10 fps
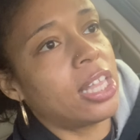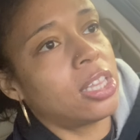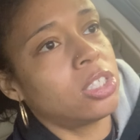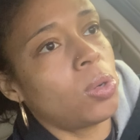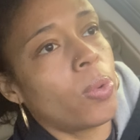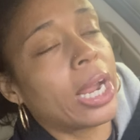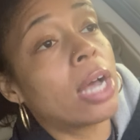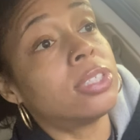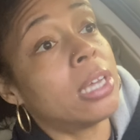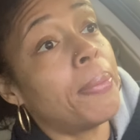that this will work
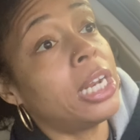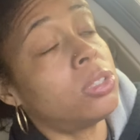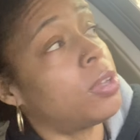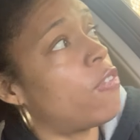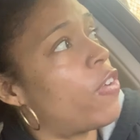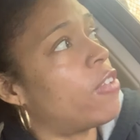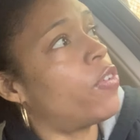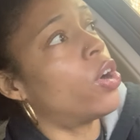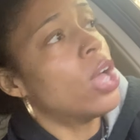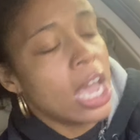out. Somebody's really
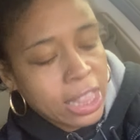faithful.